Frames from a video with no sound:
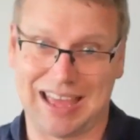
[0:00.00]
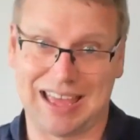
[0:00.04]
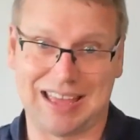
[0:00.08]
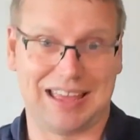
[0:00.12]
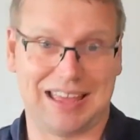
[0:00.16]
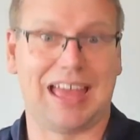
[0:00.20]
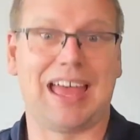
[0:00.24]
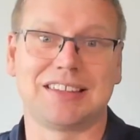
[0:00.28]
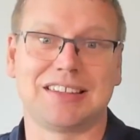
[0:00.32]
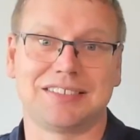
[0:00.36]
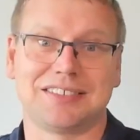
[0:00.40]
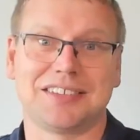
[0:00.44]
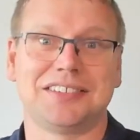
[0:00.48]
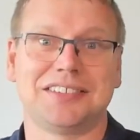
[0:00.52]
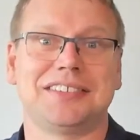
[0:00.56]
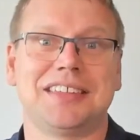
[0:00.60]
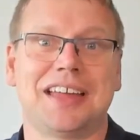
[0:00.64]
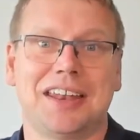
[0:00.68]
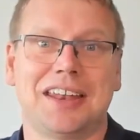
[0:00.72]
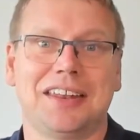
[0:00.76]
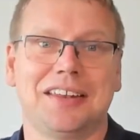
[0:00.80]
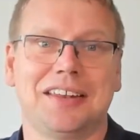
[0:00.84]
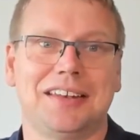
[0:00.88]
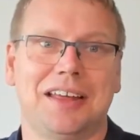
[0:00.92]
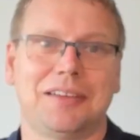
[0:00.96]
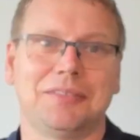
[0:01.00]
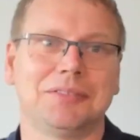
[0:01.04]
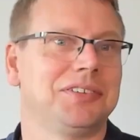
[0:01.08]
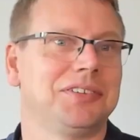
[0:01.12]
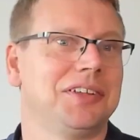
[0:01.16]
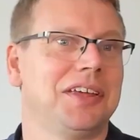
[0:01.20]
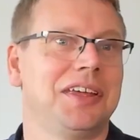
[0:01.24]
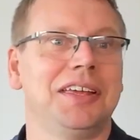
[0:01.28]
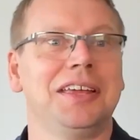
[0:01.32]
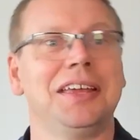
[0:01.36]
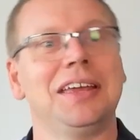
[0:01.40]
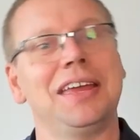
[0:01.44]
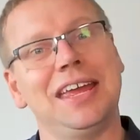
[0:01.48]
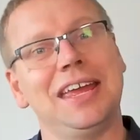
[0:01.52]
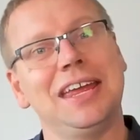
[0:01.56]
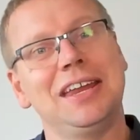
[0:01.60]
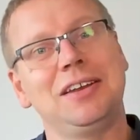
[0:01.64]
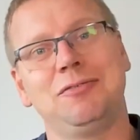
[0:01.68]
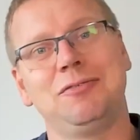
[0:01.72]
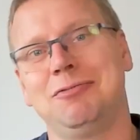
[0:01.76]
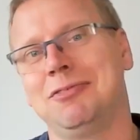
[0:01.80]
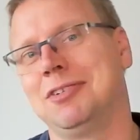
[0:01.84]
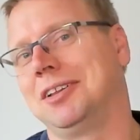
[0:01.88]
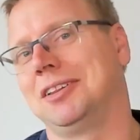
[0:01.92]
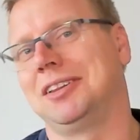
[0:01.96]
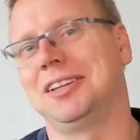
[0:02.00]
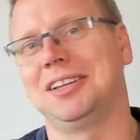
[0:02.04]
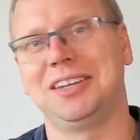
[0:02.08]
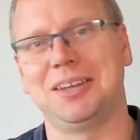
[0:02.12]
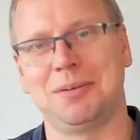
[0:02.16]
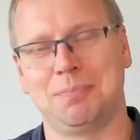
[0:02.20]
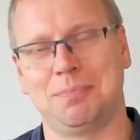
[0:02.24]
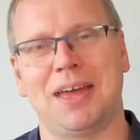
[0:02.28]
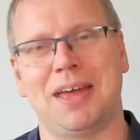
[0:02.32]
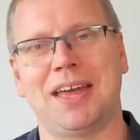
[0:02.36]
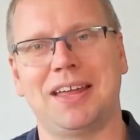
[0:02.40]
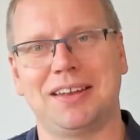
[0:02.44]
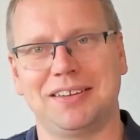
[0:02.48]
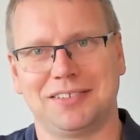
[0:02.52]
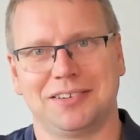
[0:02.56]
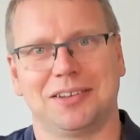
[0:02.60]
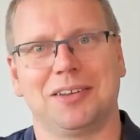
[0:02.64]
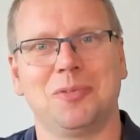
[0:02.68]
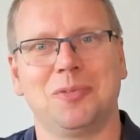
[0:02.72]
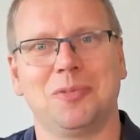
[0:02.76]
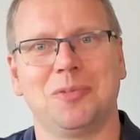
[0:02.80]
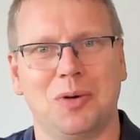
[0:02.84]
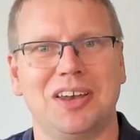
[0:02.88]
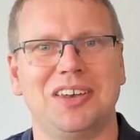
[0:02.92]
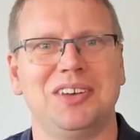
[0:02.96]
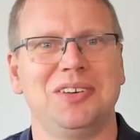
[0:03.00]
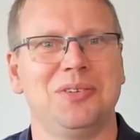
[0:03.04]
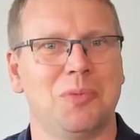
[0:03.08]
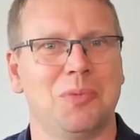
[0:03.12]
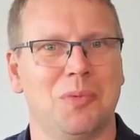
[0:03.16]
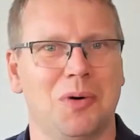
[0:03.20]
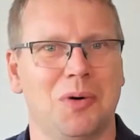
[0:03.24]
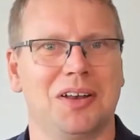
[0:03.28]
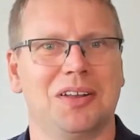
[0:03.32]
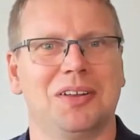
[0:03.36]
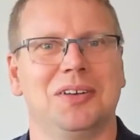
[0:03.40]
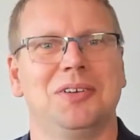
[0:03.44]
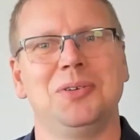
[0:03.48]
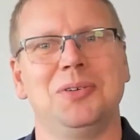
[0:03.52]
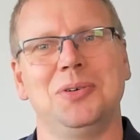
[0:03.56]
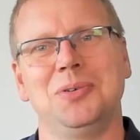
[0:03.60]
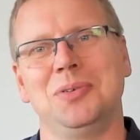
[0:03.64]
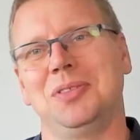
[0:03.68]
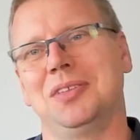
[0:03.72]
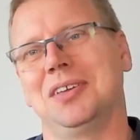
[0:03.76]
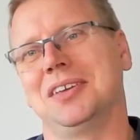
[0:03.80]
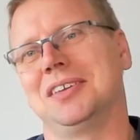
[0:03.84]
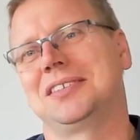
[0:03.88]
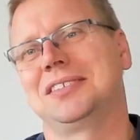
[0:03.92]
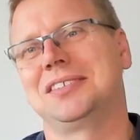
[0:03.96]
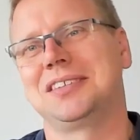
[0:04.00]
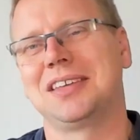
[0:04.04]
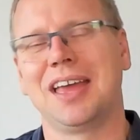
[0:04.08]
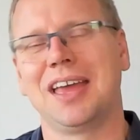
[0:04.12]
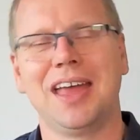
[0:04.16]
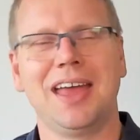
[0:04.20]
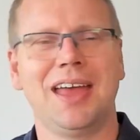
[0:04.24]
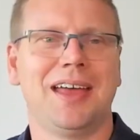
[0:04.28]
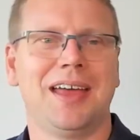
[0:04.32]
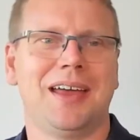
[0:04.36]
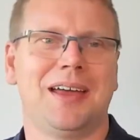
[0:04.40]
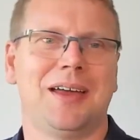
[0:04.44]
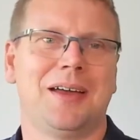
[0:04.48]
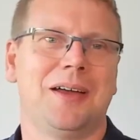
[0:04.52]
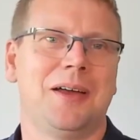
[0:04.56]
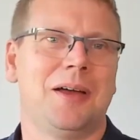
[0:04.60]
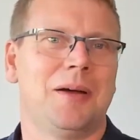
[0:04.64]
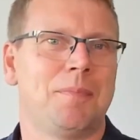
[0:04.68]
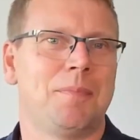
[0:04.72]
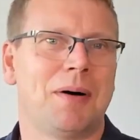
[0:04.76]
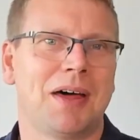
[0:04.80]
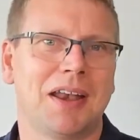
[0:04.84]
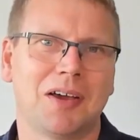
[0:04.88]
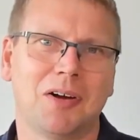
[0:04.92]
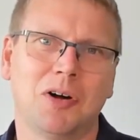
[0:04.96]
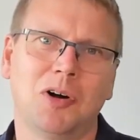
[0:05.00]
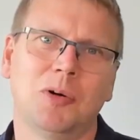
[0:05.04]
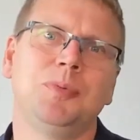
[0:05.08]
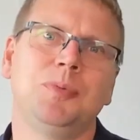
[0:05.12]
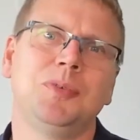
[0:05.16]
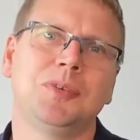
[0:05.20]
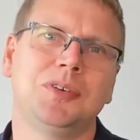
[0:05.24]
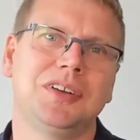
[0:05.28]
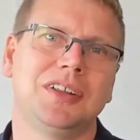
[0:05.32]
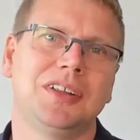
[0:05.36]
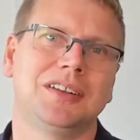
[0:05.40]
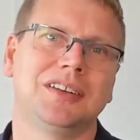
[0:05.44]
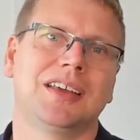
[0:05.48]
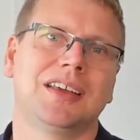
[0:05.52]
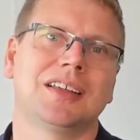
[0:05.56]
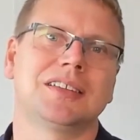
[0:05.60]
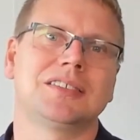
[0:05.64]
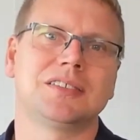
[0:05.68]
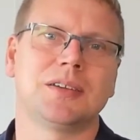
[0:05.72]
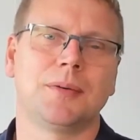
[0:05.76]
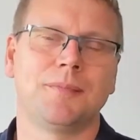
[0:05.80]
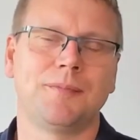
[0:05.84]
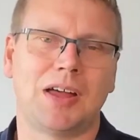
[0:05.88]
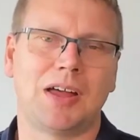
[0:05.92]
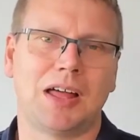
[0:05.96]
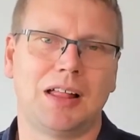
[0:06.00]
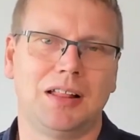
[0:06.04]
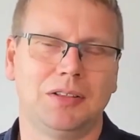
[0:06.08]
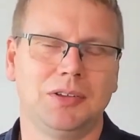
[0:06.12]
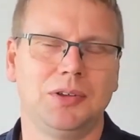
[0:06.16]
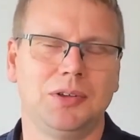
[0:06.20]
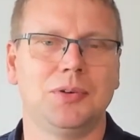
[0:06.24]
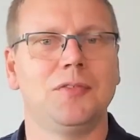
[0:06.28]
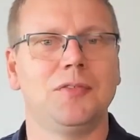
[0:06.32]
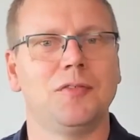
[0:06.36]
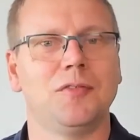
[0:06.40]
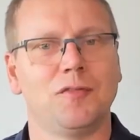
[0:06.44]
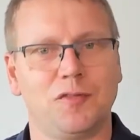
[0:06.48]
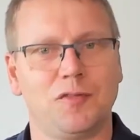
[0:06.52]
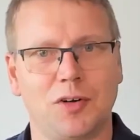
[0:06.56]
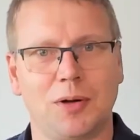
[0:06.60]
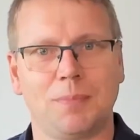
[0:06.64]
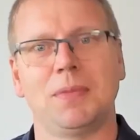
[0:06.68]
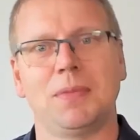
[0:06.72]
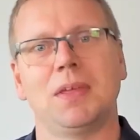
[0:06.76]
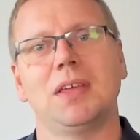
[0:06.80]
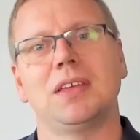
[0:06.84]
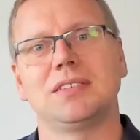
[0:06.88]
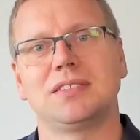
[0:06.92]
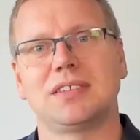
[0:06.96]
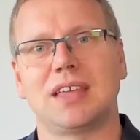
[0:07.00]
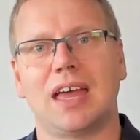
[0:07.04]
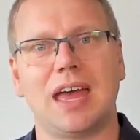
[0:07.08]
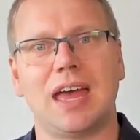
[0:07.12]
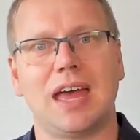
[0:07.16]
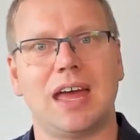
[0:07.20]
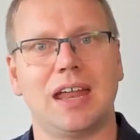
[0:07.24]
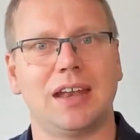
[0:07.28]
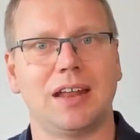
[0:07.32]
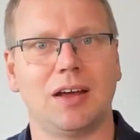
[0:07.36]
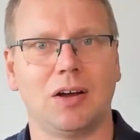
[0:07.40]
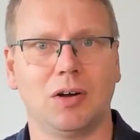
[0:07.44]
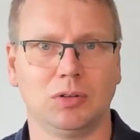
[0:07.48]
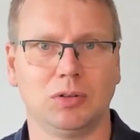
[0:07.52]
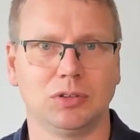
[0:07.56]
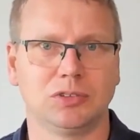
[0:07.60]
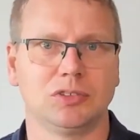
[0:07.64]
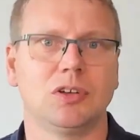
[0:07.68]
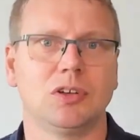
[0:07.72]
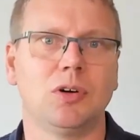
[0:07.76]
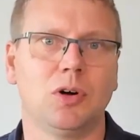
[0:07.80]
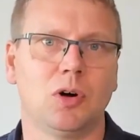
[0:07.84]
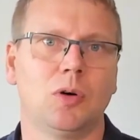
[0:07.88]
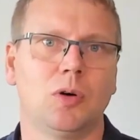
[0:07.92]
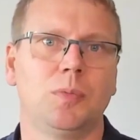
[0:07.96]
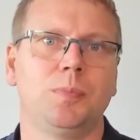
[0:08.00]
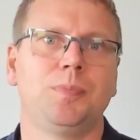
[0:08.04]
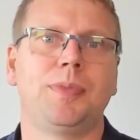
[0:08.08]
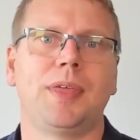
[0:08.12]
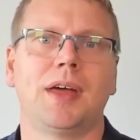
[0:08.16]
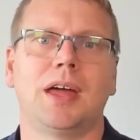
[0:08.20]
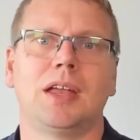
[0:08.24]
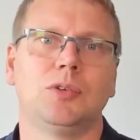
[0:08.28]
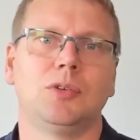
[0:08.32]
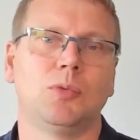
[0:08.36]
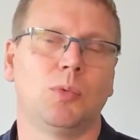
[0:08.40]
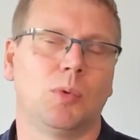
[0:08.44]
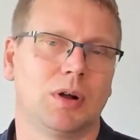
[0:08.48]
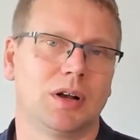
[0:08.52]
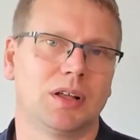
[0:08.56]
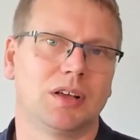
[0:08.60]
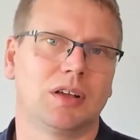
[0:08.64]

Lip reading: as I started out saying, it really depends on when you want to do this. But I hope you did get some value from this, and I also hope that you want to